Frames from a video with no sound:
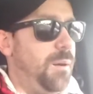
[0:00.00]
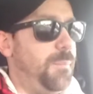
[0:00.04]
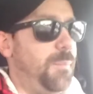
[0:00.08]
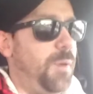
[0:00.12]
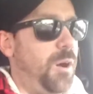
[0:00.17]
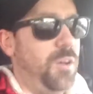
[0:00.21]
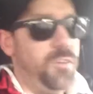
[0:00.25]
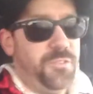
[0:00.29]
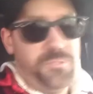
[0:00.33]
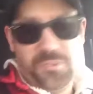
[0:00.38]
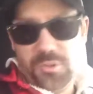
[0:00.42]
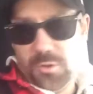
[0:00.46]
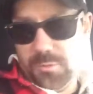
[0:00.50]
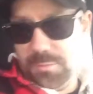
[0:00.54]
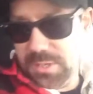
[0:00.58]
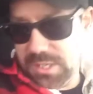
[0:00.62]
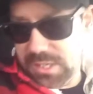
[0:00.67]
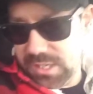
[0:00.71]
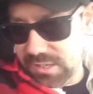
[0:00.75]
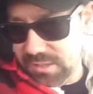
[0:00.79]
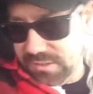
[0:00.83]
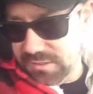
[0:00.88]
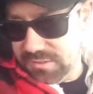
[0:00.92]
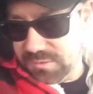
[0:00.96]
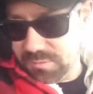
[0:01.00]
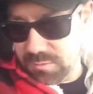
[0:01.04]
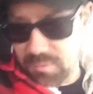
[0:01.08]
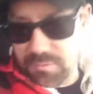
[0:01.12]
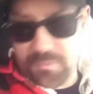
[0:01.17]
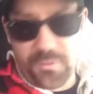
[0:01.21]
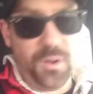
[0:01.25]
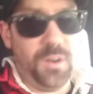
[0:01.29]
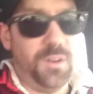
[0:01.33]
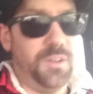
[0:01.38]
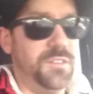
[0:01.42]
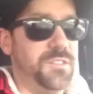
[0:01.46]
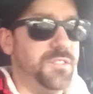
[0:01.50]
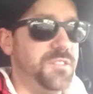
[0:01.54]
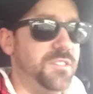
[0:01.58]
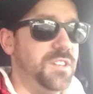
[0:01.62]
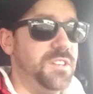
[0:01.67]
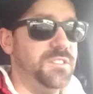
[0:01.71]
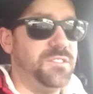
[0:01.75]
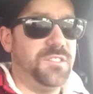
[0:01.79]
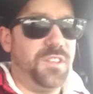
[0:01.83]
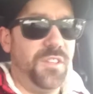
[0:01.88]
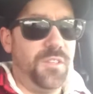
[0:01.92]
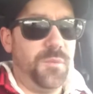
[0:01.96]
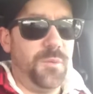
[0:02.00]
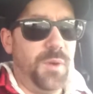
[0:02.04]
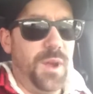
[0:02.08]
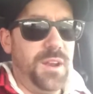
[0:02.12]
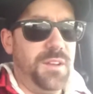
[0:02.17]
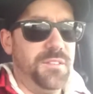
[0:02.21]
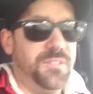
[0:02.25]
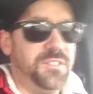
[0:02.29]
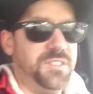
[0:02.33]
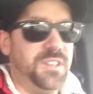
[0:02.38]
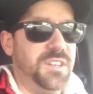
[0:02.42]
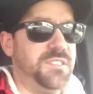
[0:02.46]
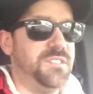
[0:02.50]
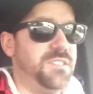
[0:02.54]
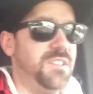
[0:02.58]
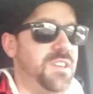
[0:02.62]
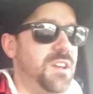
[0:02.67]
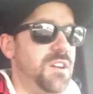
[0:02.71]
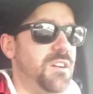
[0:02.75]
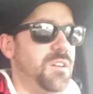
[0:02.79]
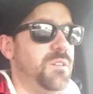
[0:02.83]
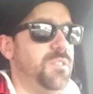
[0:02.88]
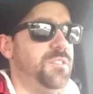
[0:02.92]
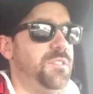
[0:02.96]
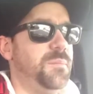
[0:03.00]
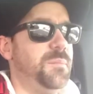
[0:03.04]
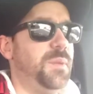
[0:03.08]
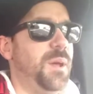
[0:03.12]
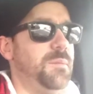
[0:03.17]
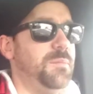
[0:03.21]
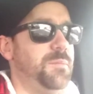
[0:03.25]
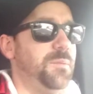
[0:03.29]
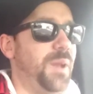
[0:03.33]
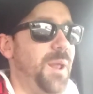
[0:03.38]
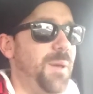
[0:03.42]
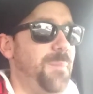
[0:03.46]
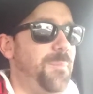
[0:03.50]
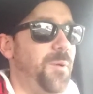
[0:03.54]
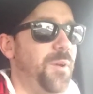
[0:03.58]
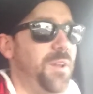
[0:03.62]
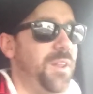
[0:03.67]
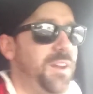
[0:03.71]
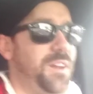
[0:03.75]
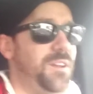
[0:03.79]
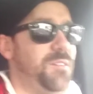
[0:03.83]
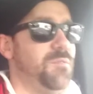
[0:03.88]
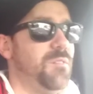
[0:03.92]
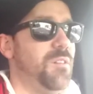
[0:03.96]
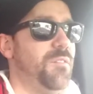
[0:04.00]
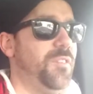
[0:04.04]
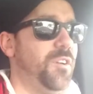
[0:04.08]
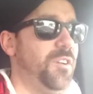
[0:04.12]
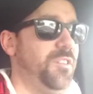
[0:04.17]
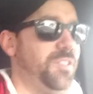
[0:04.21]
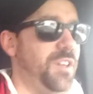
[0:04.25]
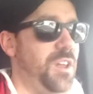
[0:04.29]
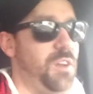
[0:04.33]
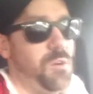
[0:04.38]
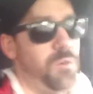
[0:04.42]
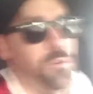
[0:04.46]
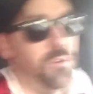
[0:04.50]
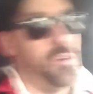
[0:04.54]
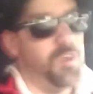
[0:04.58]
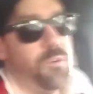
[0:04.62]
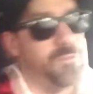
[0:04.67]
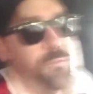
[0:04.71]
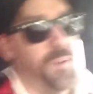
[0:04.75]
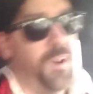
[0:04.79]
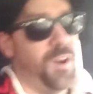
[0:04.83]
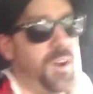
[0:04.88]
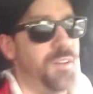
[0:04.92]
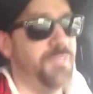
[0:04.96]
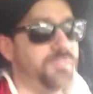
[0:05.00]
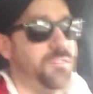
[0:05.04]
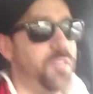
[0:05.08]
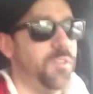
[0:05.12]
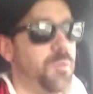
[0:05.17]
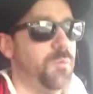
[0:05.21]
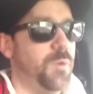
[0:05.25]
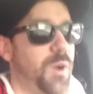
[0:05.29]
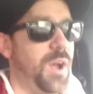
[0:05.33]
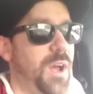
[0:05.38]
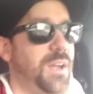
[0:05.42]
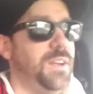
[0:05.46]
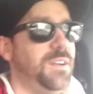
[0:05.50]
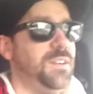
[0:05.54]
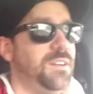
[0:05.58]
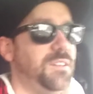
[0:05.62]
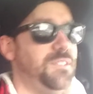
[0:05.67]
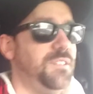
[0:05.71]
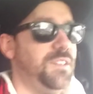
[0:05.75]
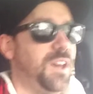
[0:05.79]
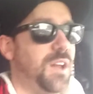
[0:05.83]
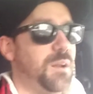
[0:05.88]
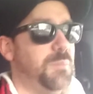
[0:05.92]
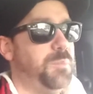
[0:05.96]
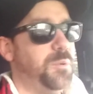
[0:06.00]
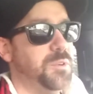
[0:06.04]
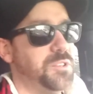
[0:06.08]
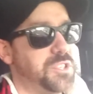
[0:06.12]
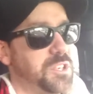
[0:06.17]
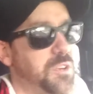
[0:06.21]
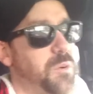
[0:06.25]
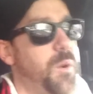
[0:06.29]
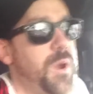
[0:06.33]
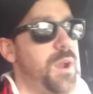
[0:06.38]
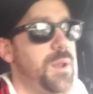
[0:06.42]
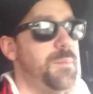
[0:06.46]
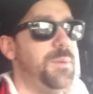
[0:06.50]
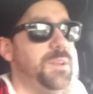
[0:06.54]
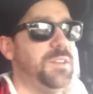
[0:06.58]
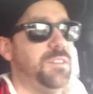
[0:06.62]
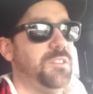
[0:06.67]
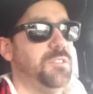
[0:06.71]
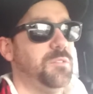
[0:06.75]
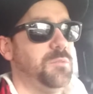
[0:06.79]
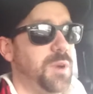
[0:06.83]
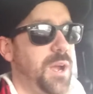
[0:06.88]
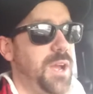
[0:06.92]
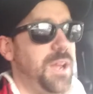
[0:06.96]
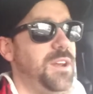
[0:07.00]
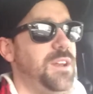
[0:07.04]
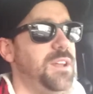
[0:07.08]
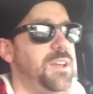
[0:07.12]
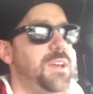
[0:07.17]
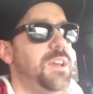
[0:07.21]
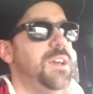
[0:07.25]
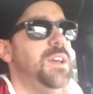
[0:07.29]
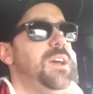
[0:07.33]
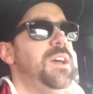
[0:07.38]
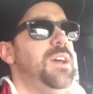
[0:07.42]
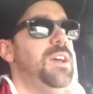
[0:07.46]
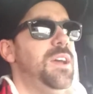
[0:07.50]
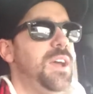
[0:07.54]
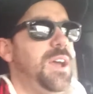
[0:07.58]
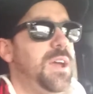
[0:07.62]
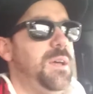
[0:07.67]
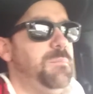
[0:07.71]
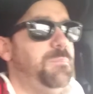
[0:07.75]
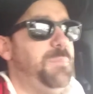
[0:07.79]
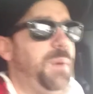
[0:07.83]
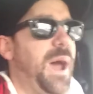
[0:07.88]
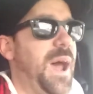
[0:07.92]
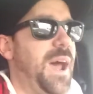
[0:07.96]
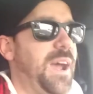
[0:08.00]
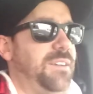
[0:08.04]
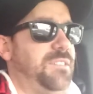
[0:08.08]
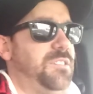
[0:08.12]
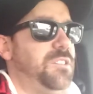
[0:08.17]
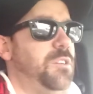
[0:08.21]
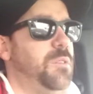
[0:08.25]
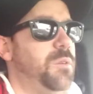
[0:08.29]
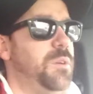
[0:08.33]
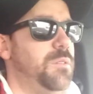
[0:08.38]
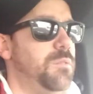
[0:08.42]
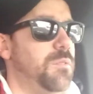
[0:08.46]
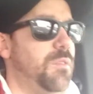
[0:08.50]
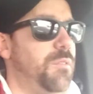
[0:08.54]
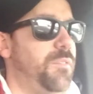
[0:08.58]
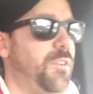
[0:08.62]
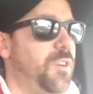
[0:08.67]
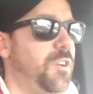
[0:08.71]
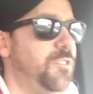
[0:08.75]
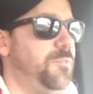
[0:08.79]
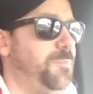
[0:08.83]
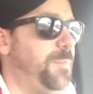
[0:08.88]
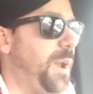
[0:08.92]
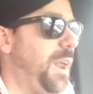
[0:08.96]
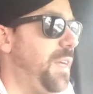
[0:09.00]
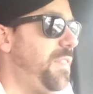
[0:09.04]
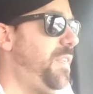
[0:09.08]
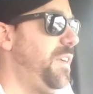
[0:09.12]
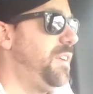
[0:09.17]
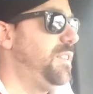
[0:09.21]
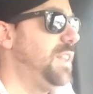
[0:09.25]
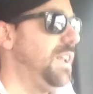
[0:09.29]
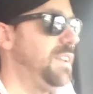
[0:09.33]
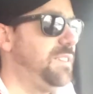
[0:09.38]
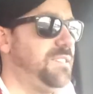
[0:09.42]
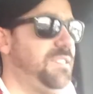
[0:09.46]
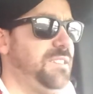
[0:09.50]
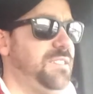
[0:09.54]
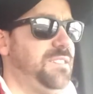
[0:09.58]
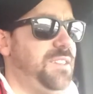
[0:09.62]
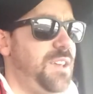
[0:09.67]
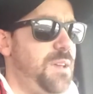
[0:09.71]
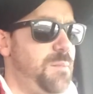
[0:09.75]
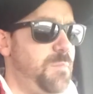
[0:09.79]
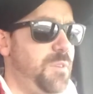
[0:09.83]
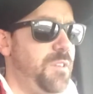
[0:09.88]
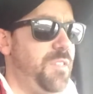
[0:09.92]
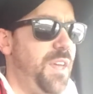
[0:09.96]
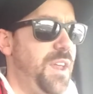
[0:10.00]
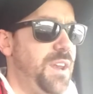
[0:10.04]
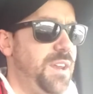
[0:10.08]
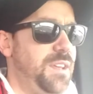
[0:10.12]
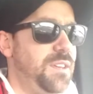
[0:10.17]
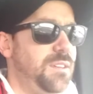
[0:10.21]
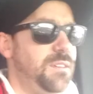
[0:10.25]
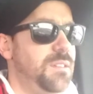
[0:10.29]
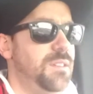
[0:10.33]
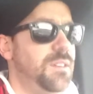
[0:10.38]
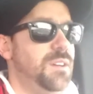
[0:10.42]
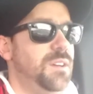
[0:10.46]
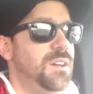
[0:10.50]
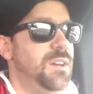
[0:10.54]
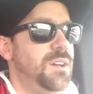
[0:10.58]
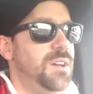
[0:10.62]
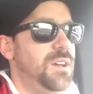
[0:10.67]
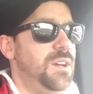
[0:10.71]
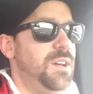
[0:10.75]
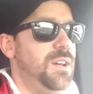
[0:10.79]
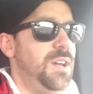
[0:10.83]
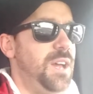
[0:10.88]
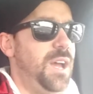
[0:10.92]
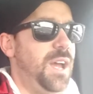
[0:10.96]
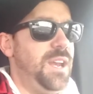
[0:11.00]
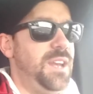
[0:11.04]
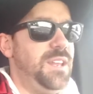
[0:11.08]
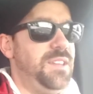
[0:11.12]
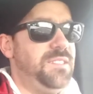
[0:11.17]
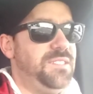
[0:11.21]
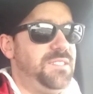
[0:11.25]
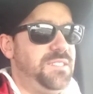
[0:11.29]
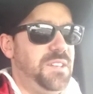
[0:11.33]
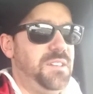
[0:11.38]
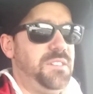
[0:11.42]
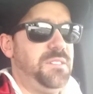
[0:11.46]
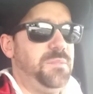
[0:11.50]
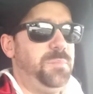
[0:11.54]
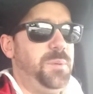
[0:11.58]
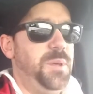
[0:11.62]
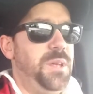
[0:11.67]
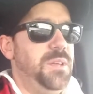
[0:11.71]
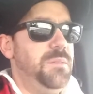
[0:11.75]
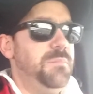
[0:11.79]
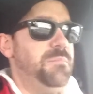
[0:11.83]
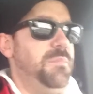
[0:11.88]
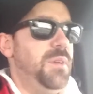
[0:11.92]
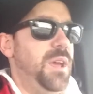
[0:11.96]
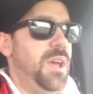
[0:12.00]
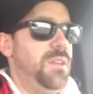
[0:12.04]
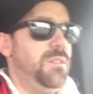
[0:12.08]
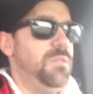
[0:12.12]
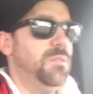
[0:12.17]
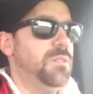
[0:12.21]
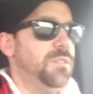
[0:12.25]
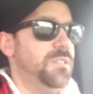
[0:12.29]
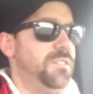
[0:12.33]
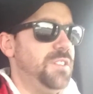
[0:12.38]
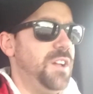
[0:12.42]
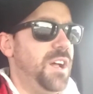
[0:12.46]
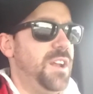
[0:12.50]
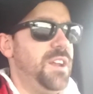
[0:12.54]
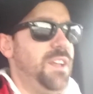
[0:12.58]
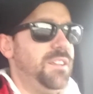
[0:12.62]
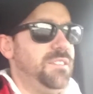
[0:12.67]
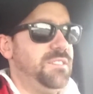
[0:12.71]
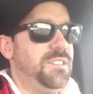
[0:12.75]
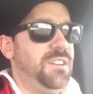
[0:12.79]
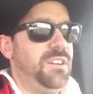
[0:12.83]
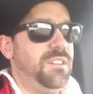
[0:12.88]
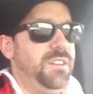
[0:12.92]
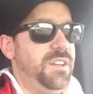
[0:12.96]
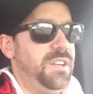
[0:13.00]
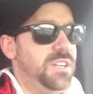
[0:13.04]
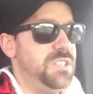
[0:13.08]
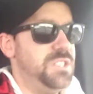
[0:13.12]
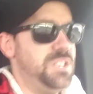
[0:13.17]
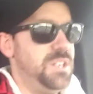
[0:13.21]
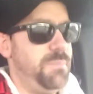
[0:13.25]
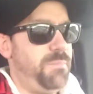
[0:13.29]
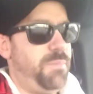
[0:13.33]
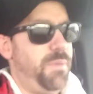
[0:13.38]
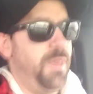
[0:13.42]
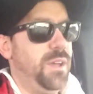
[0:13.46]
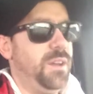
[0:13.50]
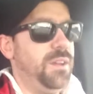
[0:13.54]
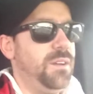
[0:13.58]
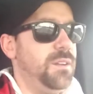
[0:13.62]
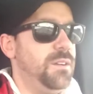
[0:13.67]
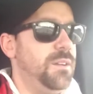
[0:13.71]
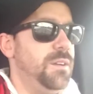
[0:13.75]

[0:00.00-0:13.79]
Also, because reverse is to the right of 6th gear, sometimes when I put it into reverse, I don't go far enough to the right, because you got to push it quite a bit to the right and back to go into reverse. But I think that's the same with any 6-speed manual. It's not necessarily a Jeep thing.